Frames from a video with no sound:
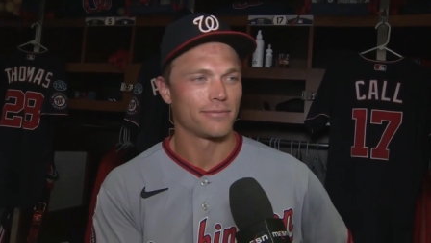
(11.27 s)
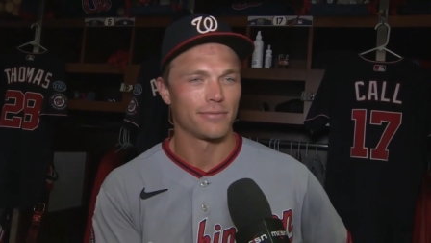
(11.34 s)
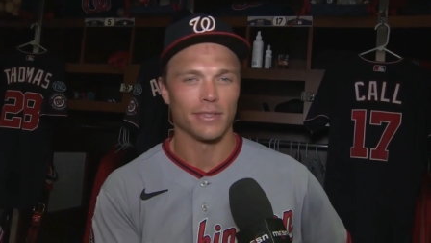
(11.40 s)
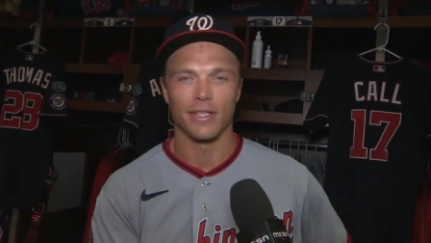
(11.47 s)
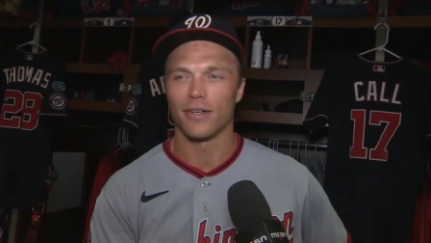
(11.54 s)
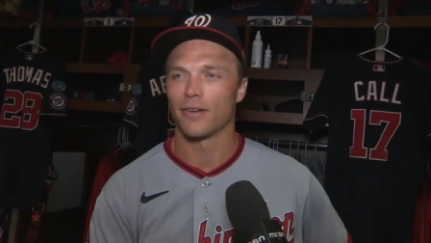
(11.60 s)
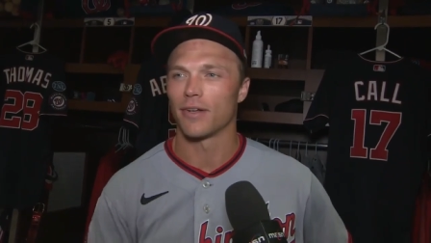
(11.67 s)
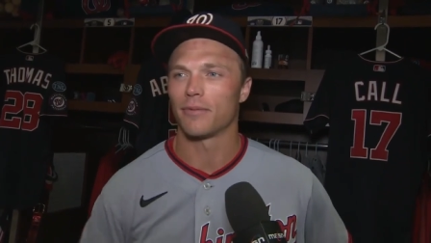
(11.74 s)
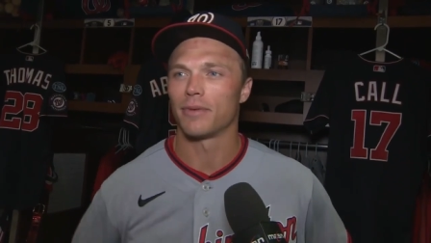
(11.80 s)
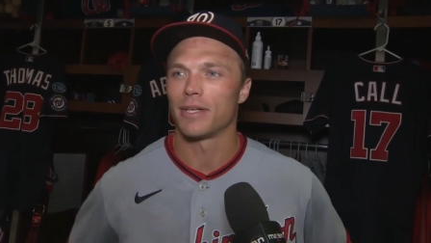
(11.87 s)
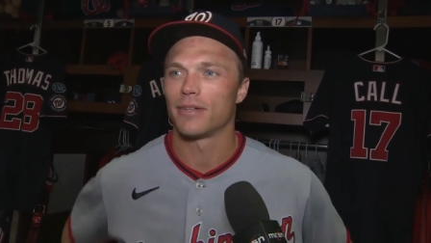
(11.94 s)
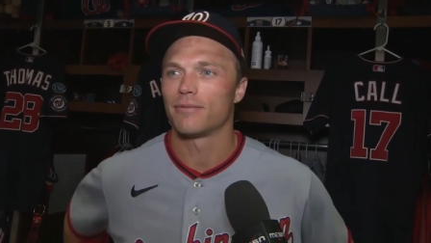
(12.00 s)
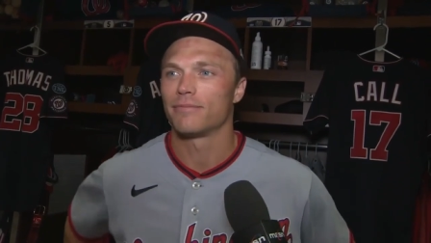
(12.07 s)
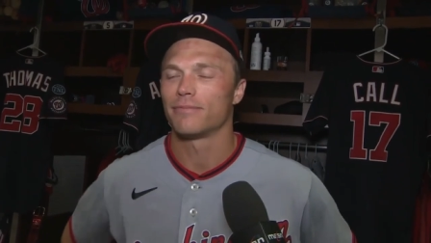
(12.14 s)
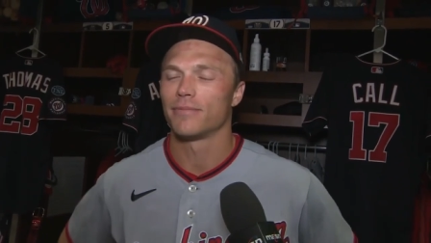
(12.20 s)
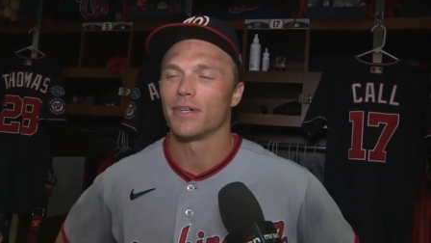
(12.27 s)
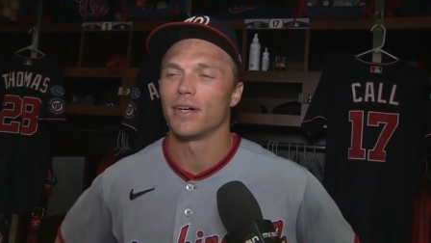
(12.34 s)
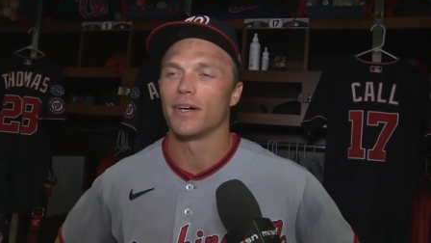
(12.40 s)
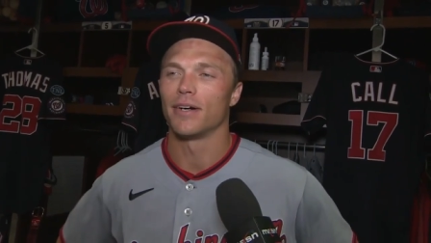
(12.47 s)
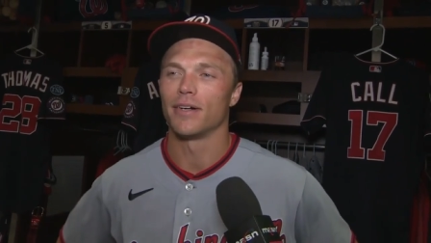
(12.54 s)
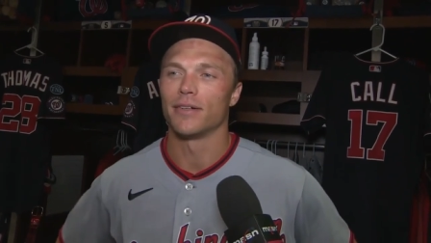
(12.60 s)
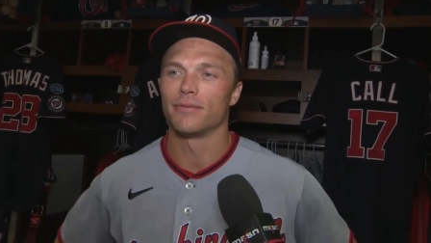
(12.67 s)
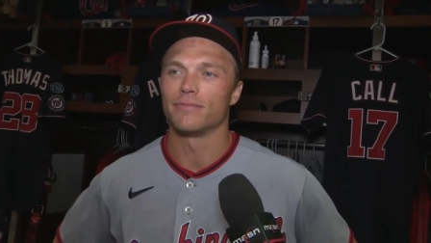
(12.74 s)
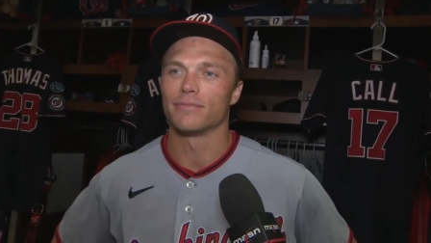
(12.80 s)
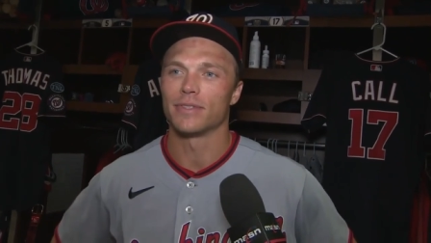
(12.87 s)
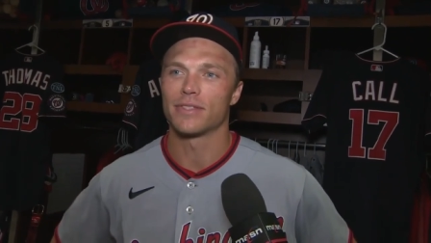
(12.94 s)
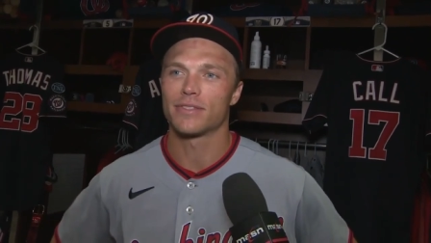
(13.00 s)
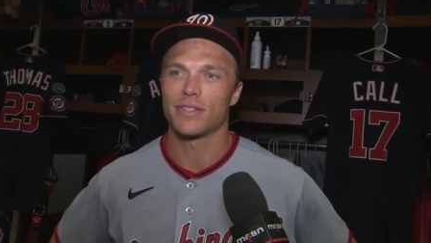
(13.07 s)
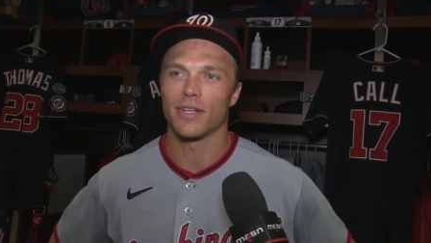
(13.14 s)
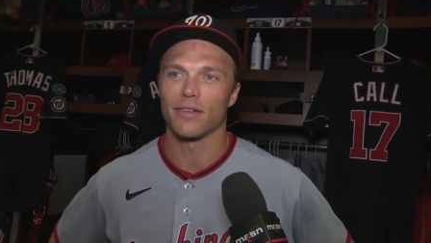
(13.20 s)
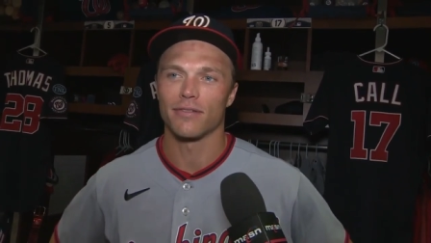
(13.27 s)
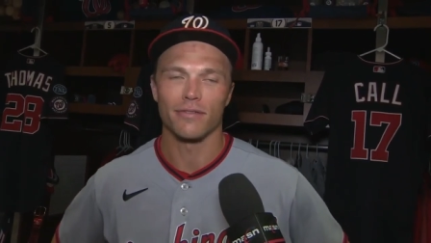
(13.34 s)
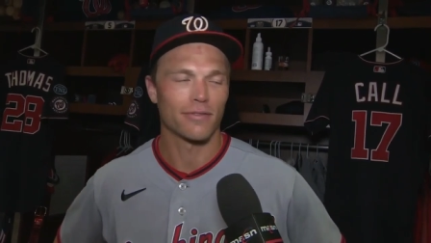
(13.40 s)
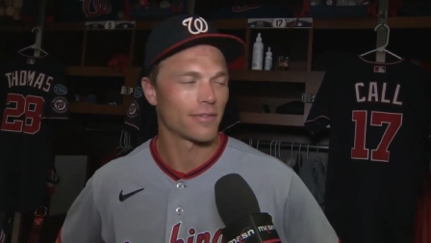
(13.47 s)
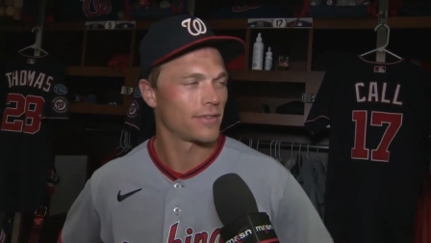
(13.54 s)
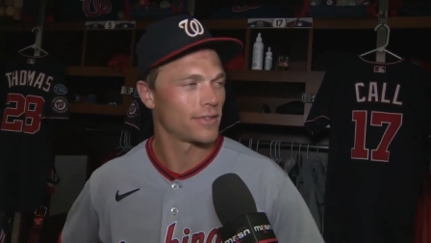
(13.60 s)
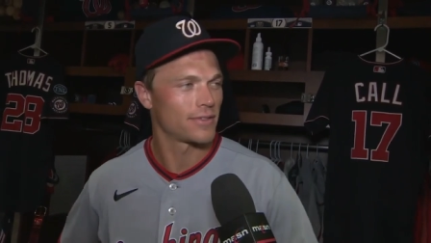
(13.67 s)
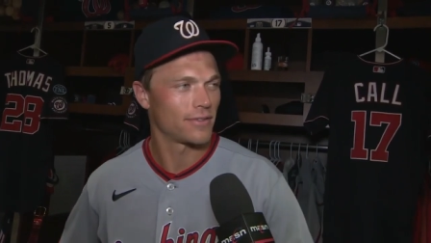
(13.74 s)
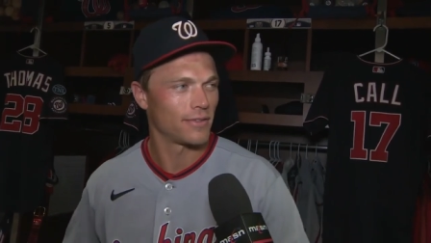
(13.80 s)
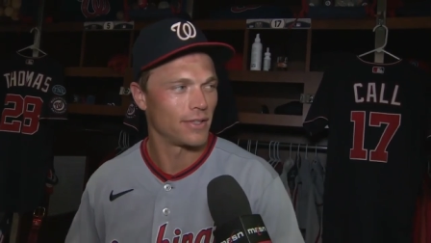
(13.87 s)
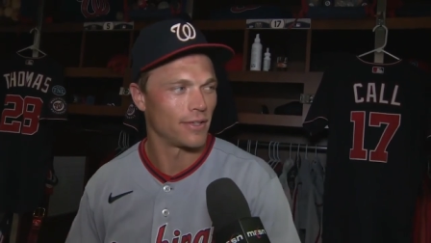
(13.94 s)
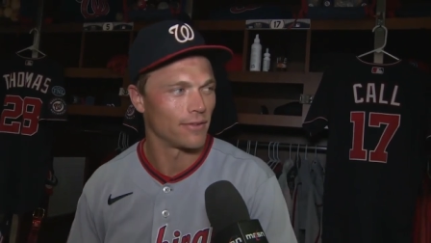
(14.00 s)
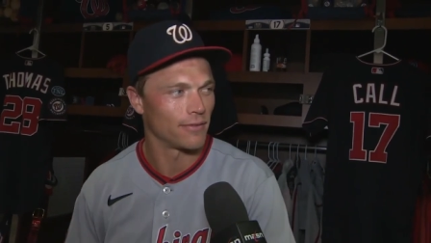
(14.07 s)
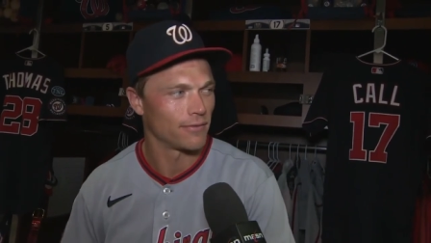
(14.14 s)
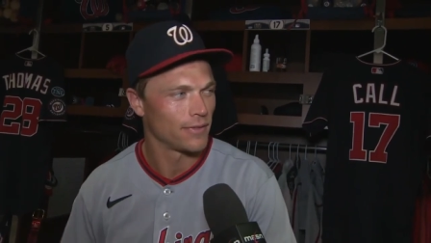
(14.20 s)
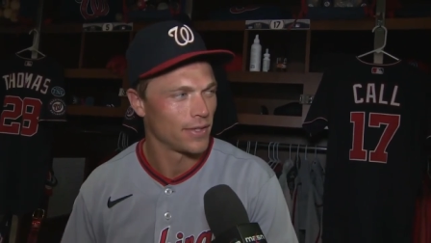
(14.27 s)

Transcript: You know what I mean? Um, instead of you know,